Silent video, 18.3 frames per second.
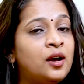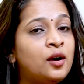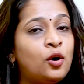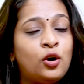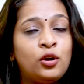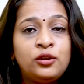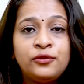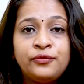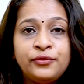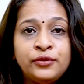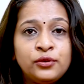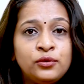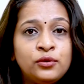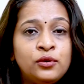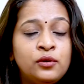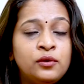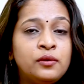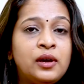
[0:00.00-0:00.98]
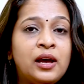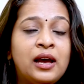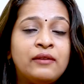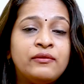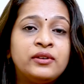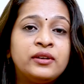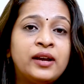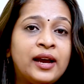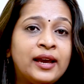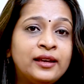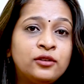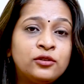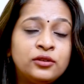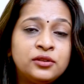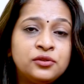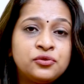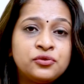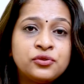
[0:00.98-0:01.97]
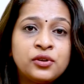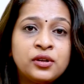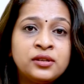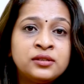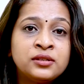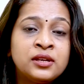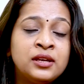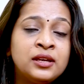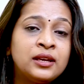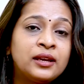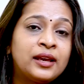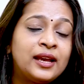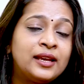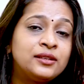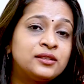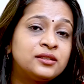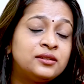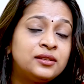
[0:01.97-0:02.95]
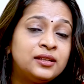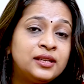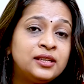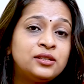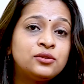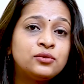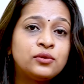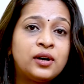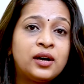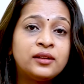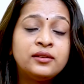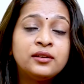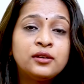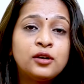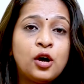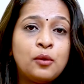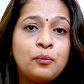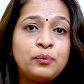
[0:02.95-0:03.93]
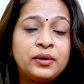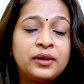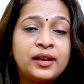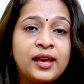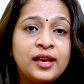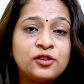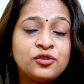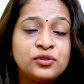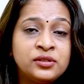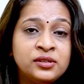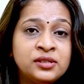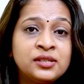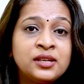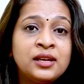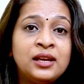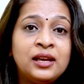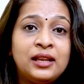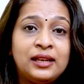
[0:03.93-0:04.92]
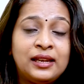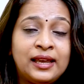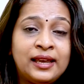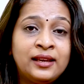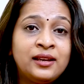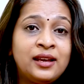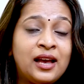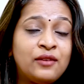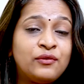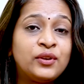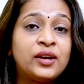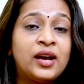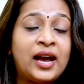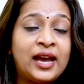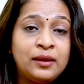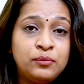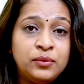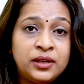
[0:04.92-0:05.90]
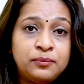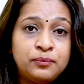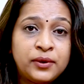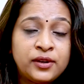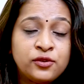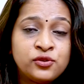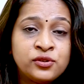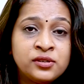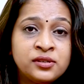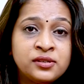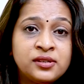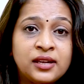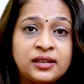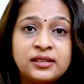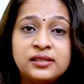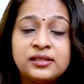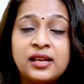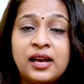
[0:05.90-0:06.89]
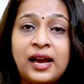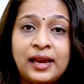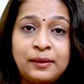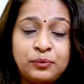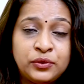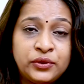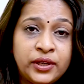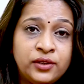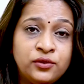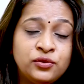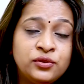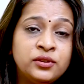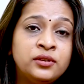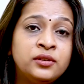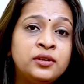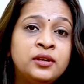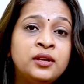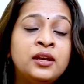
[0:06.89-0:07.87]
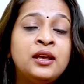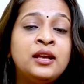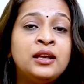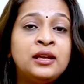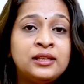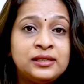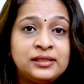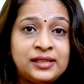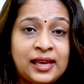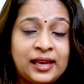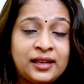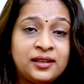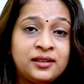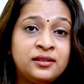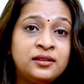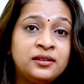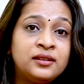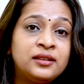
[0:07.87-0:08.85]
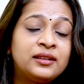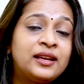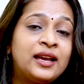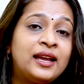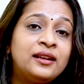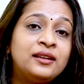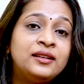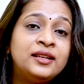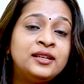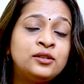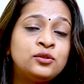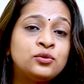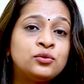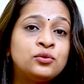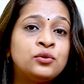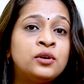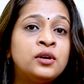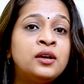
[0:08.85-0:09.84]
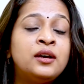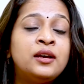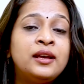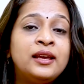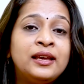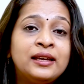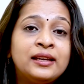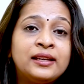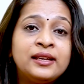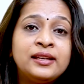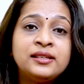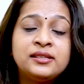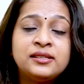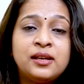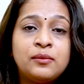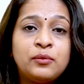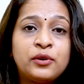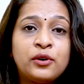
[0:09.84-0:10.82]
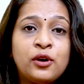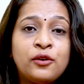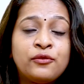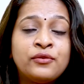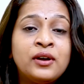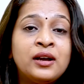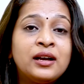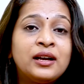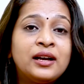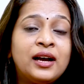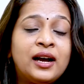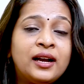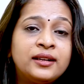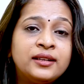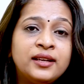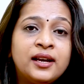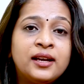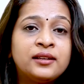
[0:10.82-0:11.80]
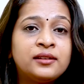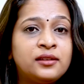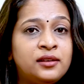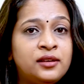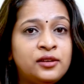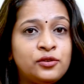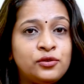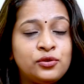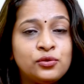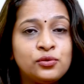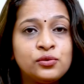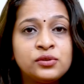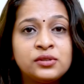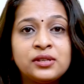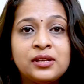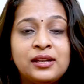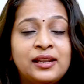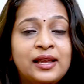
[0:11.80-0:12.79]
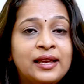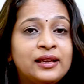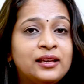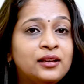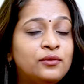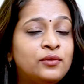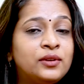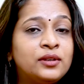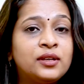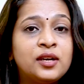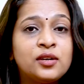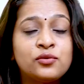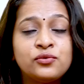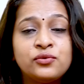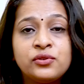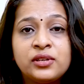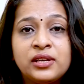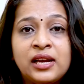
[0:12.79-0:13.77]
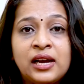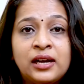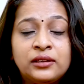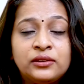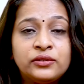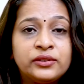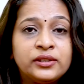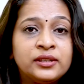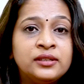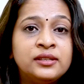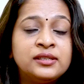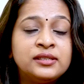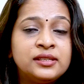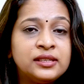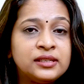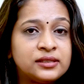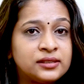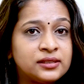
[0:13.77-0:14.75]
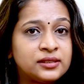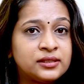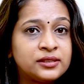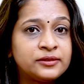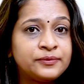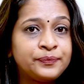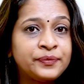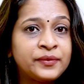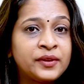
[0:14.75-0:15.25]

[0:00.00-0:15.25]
All of you know having high cholesterols can lead to other complications like having high blood pressures, that is hypertension. Second, can lead to increased number of cardiac issues like even coronary artery diseases.